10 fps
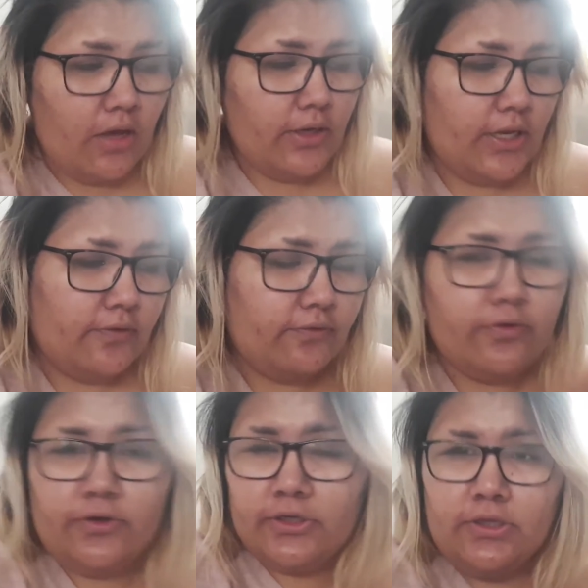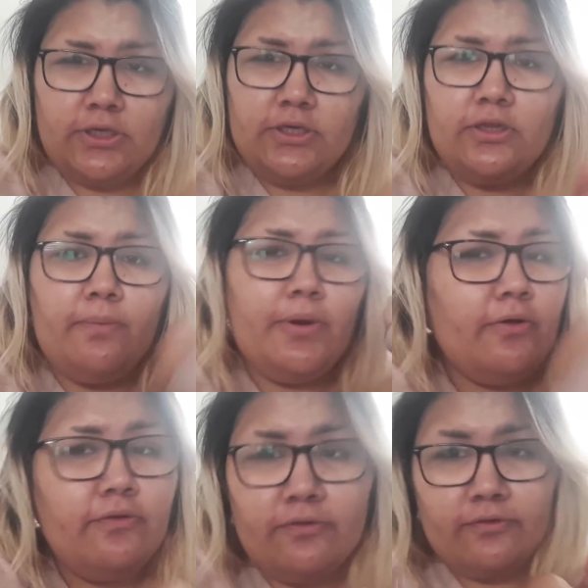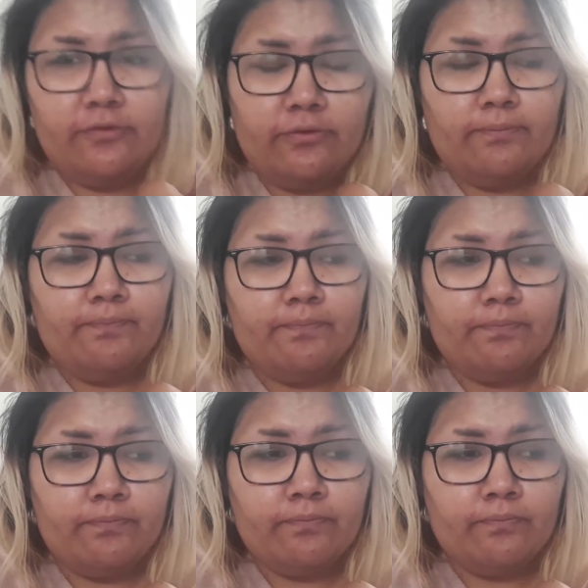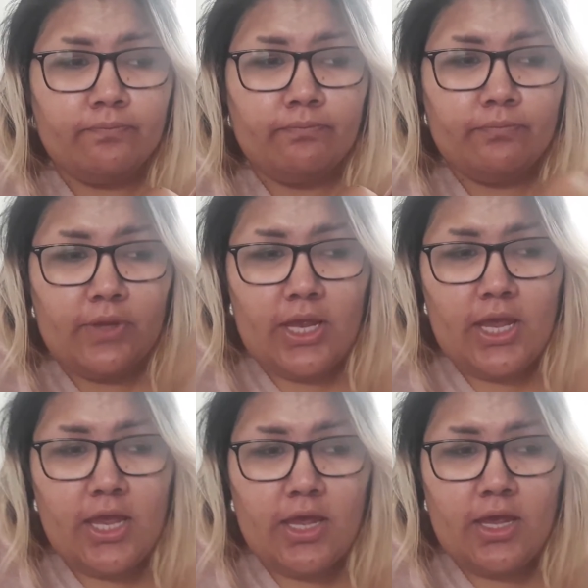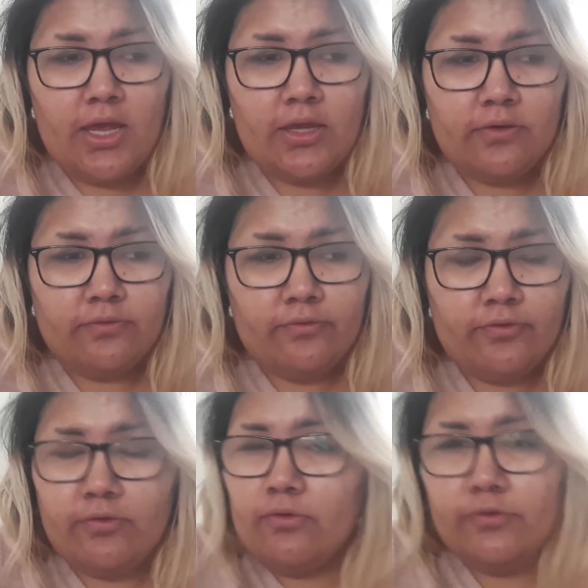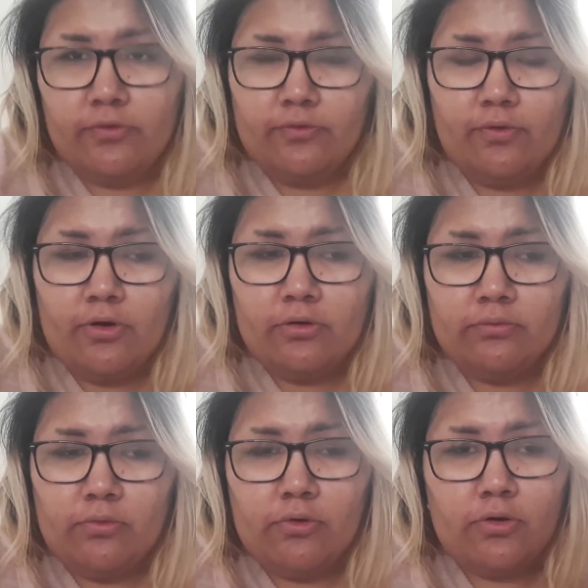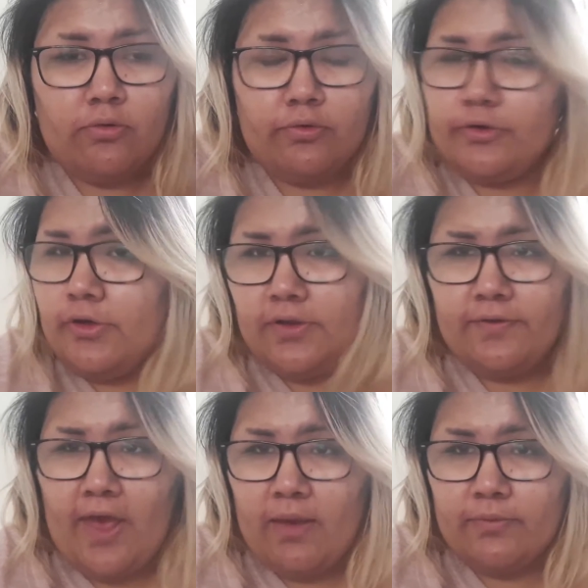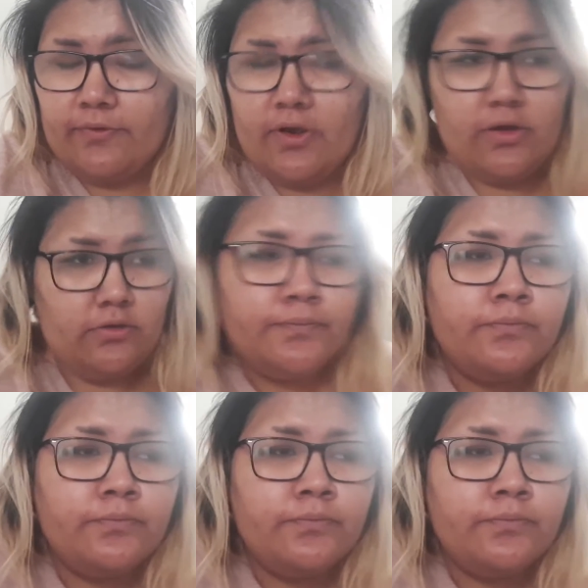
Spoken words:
Okay, so you're gonna need a pair of scissors and to go to the store or order on Amazon.